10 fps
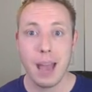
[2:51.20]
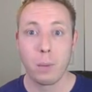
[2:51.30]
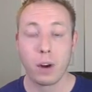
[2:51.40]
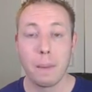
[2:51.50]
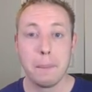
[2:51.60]

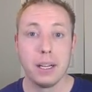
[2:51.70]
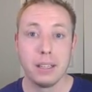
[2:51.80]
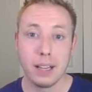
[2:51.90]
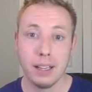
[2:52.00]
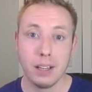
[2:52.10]
And we're going to
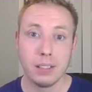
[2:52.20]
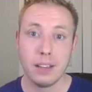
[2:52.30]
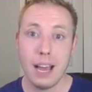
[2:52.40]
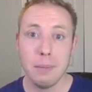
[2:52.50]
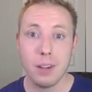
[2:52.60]
build a little
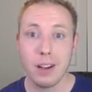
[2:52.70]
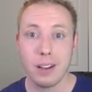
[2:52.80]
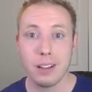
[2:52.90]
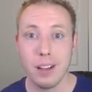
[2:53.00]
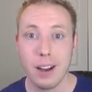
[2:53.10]
time
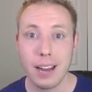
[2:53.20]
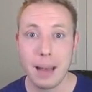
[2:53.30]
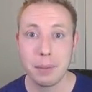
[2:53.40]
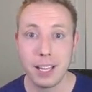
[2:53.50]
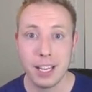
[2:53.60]
clock
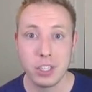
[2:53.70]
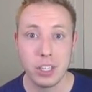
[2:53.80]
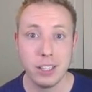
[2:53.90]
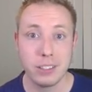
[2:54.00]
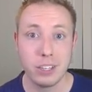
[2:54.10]

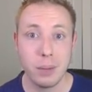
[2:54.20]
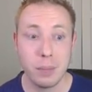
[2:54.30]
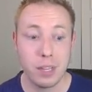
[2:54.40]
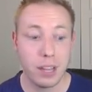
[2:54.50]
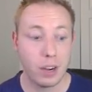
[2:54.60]
application that's going to
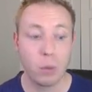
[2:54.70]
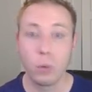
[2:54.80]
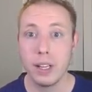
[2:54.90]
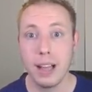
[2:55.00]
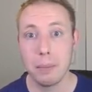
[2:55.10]
be like a
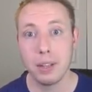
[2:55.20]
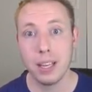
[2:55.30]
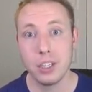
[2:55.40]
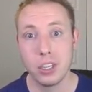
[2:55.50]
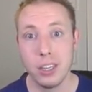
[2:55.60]
real
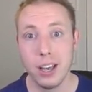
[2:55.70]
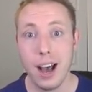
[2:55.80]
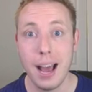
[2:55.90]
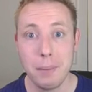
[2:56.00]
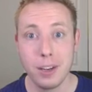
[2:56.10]
application that
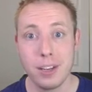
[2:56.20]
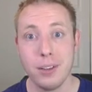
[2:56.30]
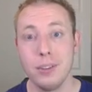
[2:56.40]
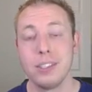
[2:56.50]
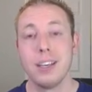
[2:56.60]
I'm going to
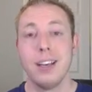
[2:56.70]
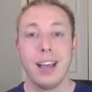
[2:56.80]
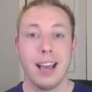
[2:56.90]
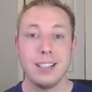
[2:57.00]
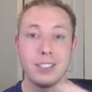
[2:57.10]
use.
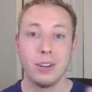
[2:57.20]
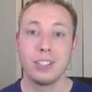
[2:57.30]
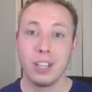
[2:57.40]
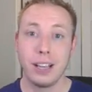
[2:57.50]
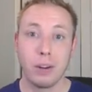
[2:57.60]
And so
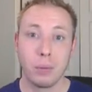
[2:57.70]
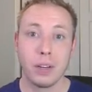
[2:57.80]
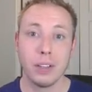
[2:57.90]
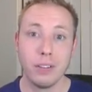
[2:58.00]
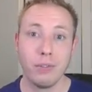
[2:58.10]
it's going to like a
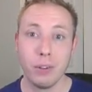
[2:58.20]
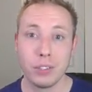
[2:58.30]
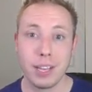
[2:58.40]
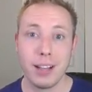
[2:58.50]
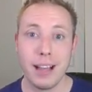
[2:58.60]
real
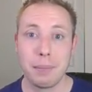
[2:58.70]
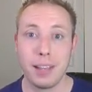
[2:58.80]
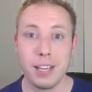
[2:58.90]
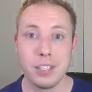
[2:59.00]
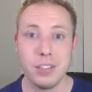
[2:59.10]
full-scale
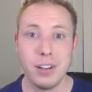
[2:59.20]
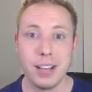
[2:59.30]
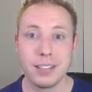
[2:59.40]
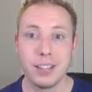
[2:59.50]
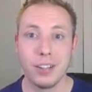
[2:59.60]
application you
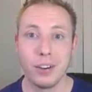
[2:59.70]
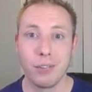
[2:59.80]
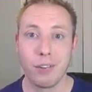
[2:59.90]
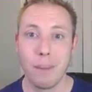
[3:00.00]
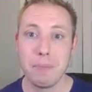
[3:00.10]
guys can learn
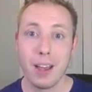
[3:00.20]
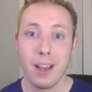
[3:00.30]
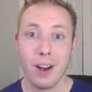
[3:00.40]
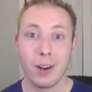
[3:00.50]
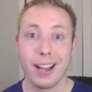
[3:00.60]
from.
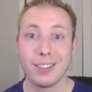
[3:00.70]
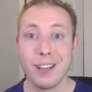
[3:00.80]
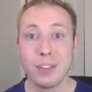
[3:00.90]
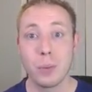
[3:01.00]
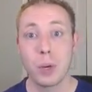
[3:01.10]
Okay,
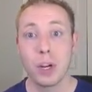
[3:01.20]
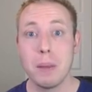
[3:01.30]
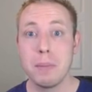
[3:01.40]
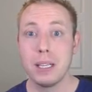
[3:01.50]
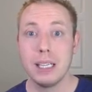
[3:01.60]
so that's what to
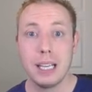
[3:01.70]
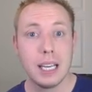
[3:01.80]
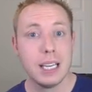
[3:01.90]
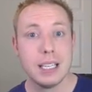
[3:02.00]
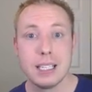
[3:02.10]
be building.